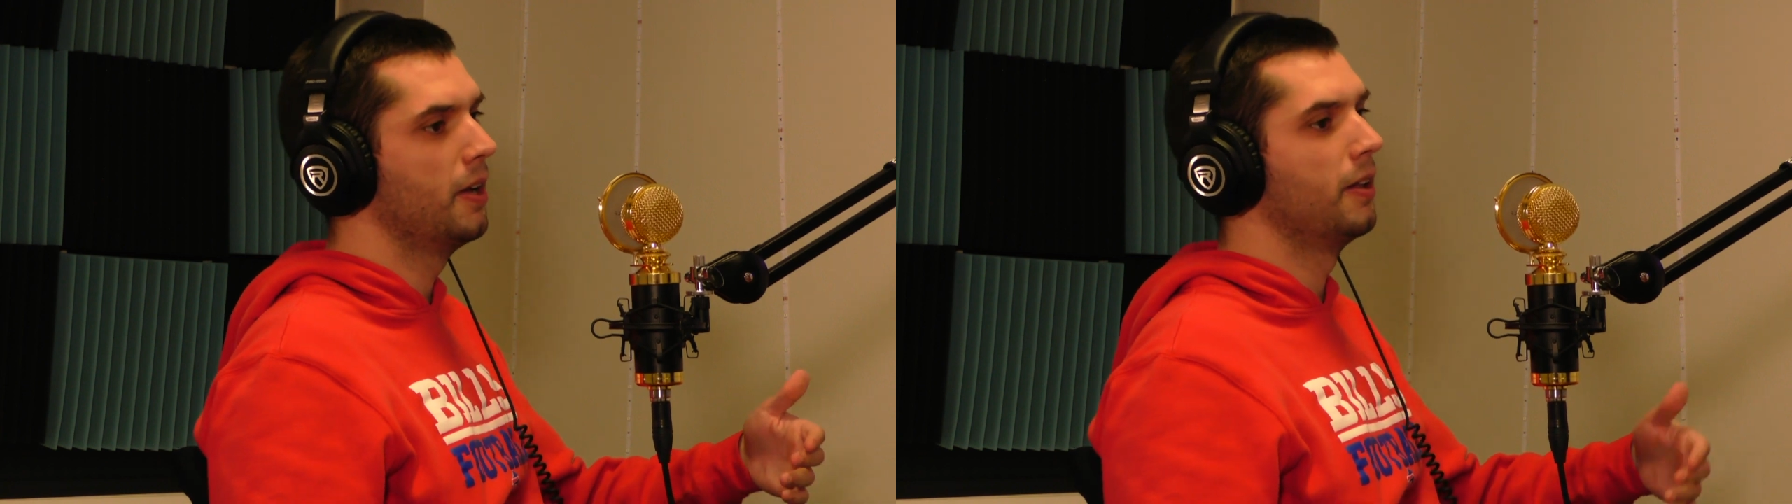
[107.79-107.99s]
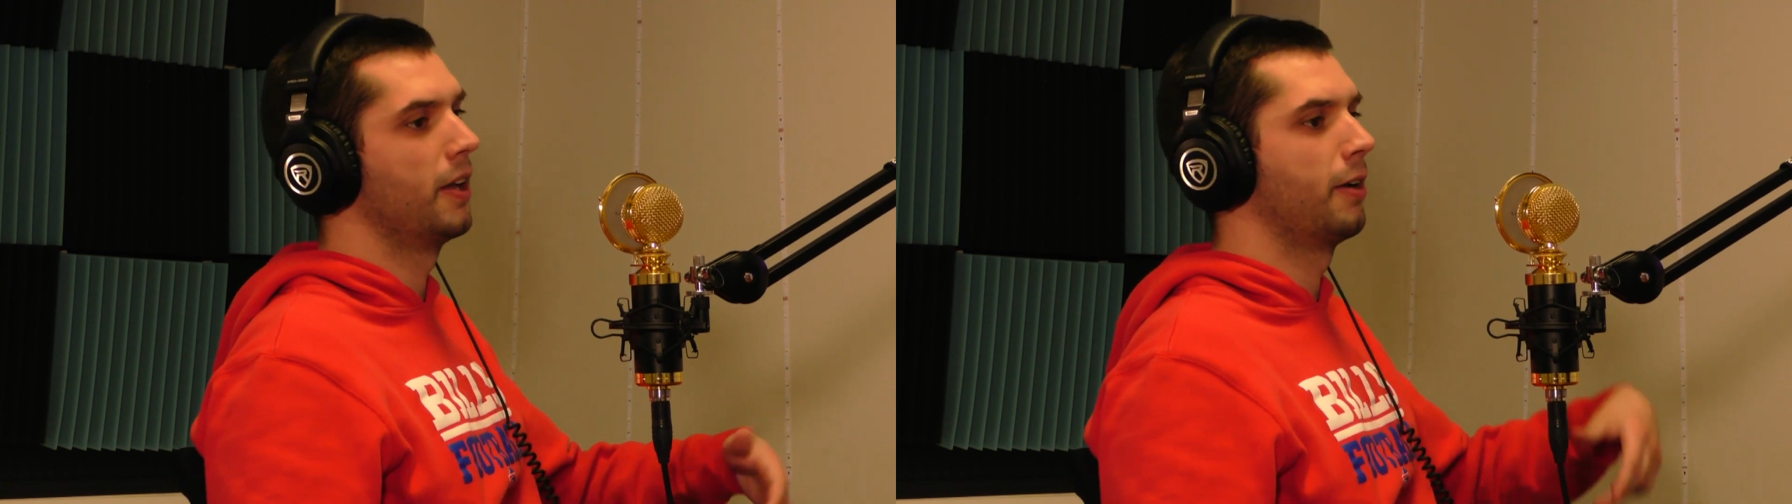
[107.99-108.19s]

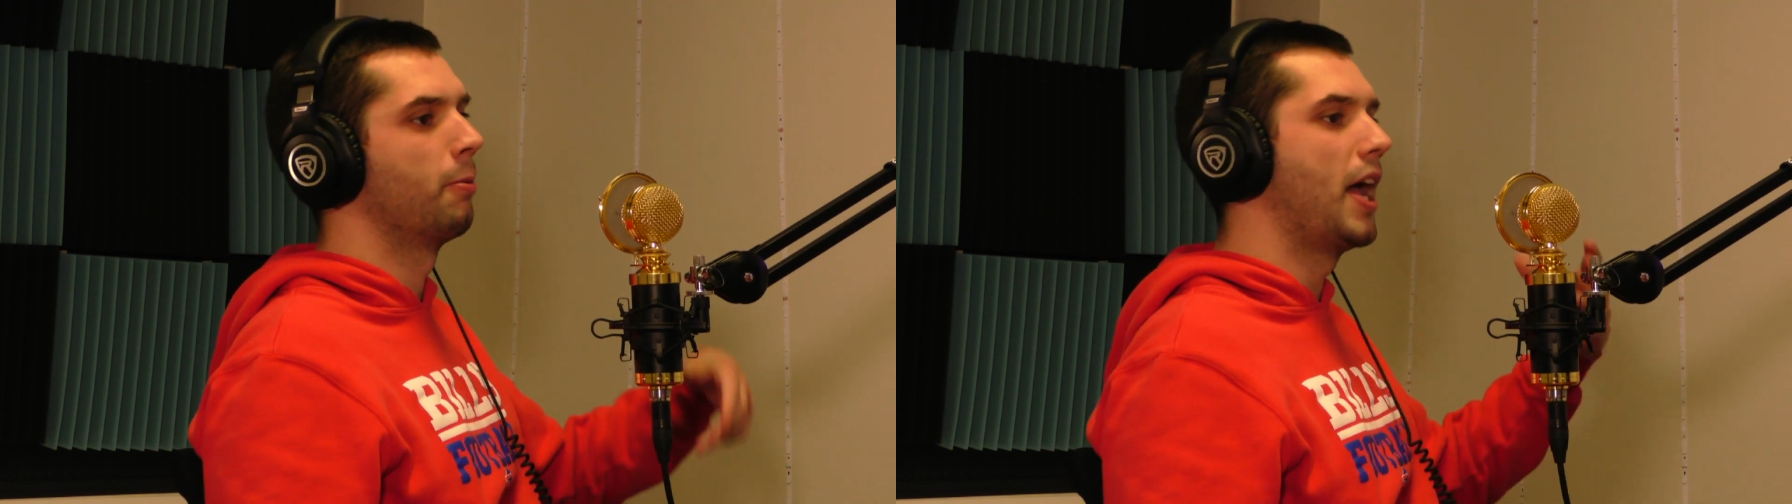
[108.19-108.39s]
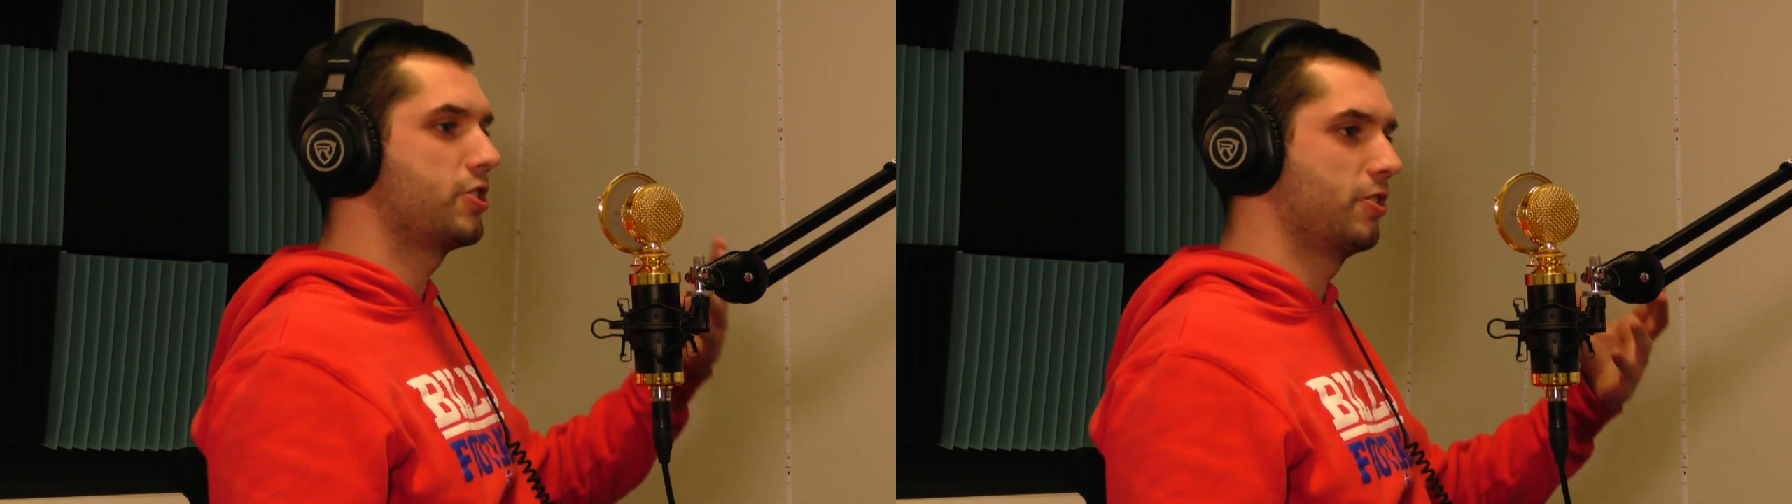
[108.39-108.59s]
Like a
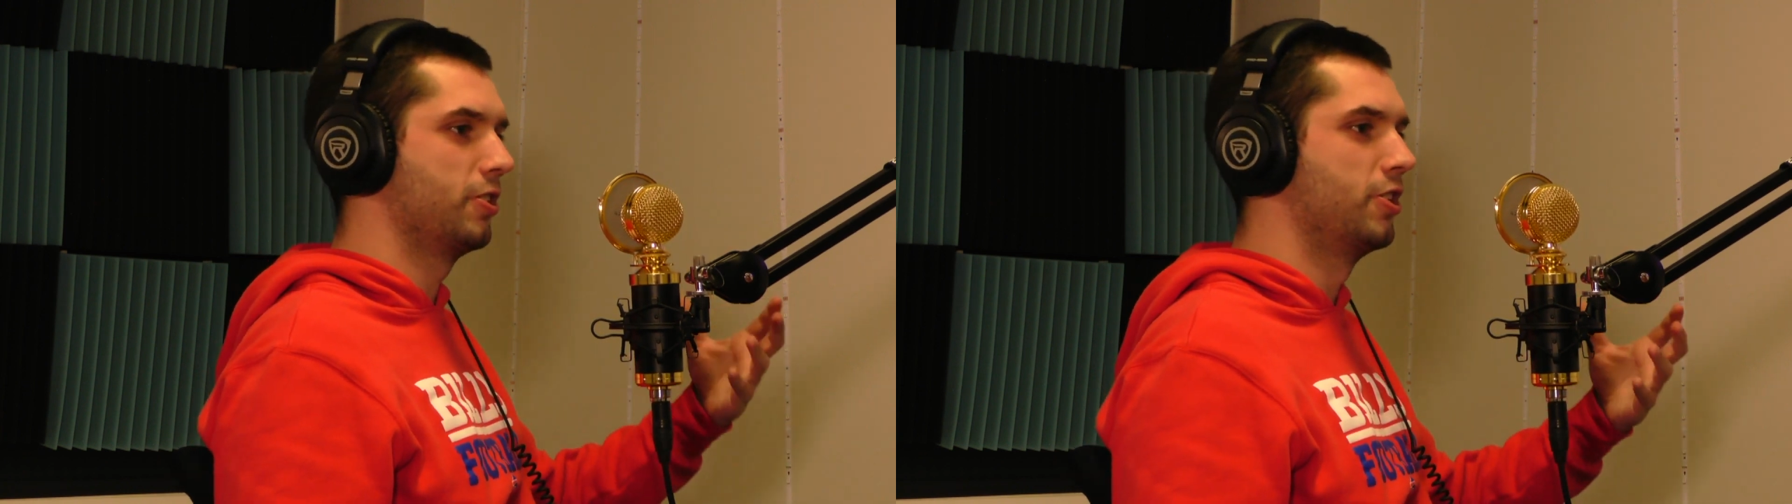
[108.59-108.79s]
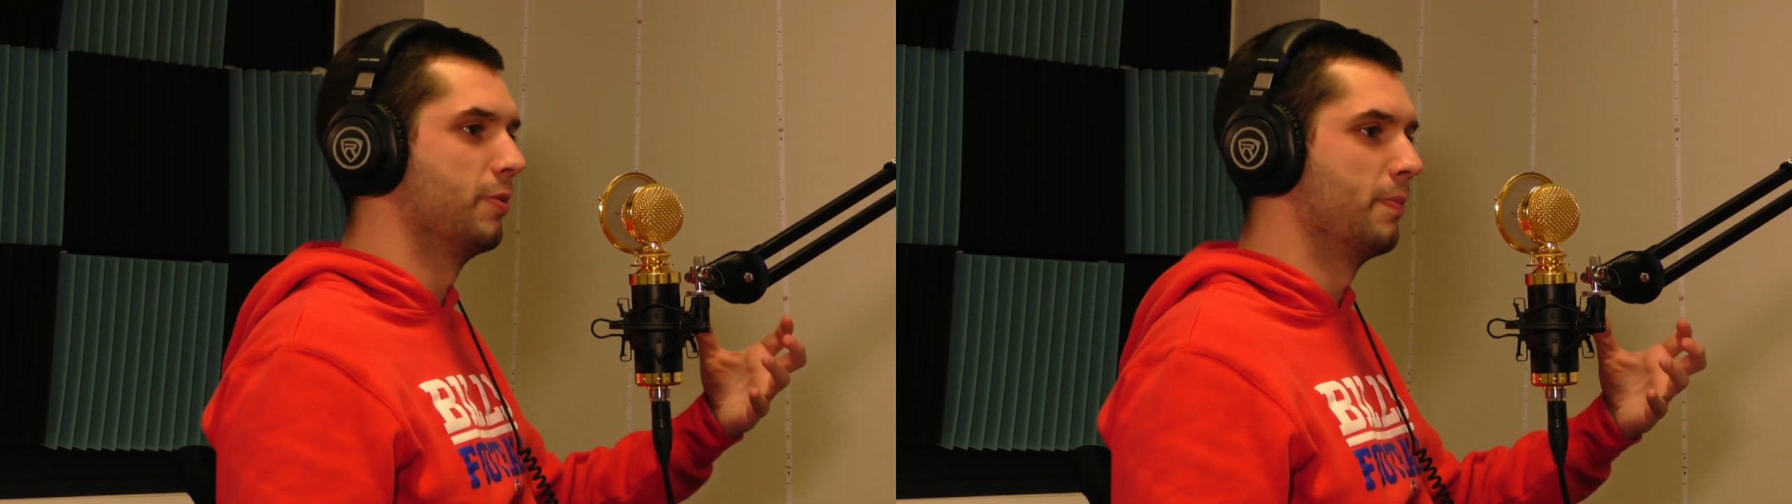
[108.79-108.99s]
rational
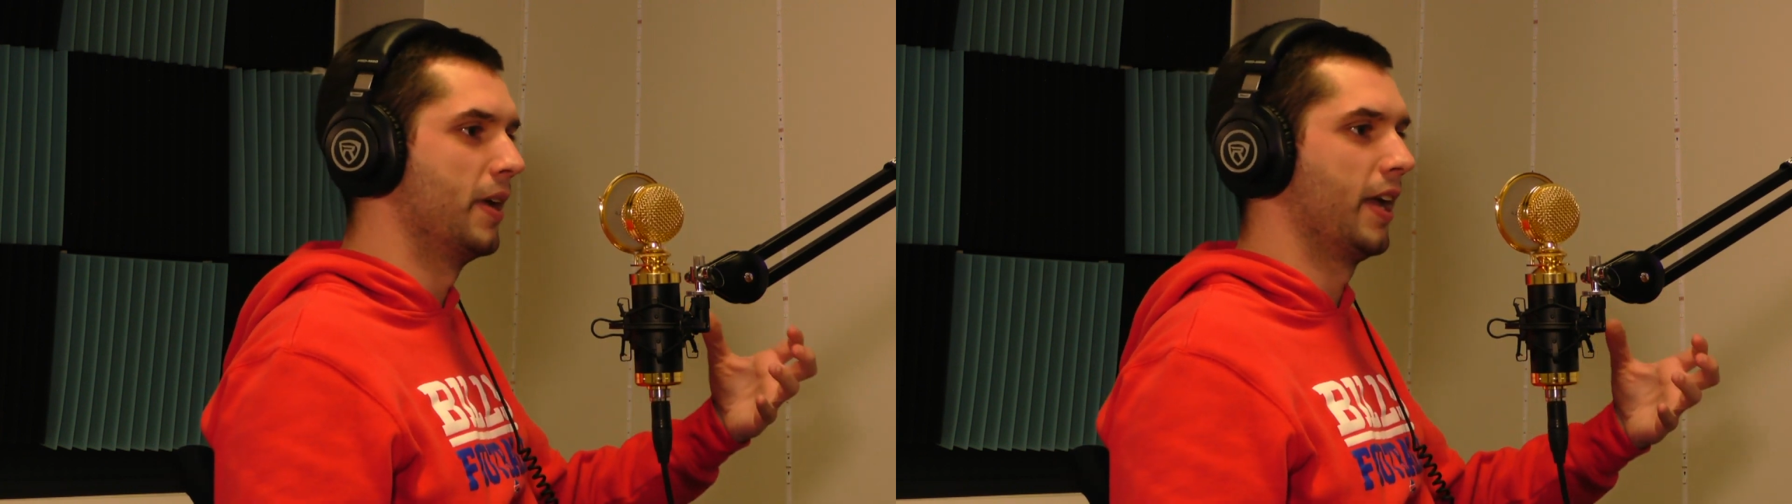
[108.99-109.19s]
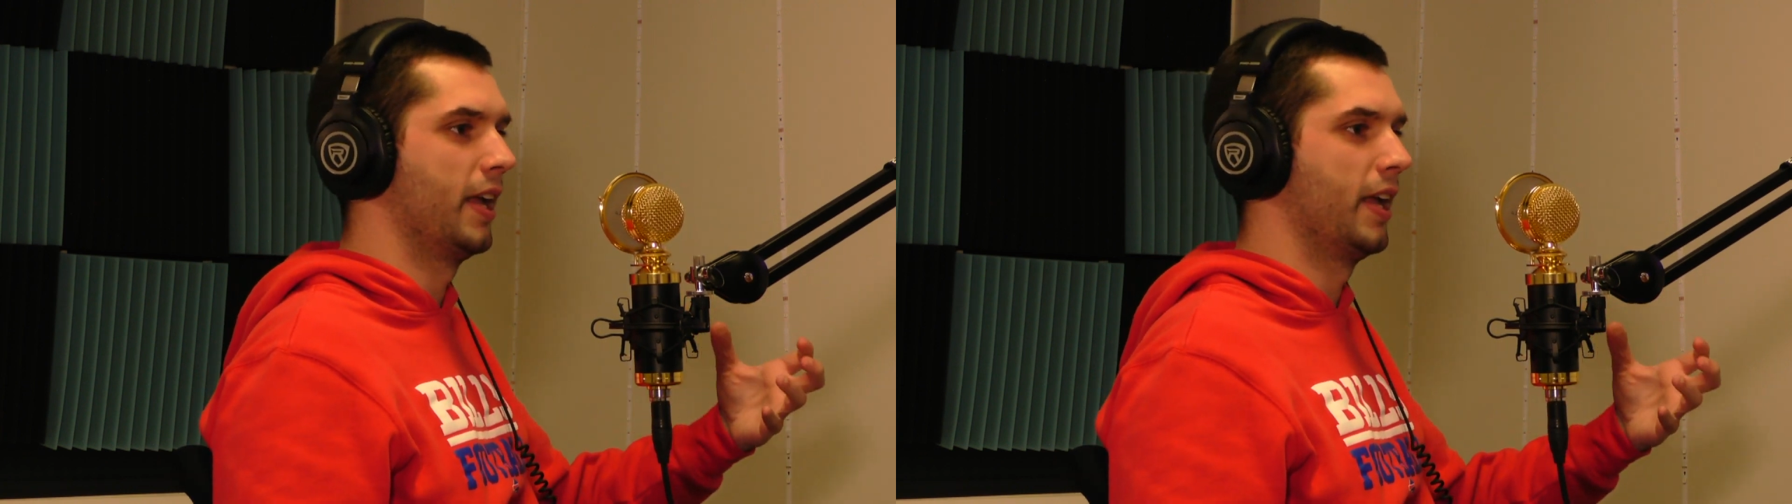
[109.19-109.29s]
human being,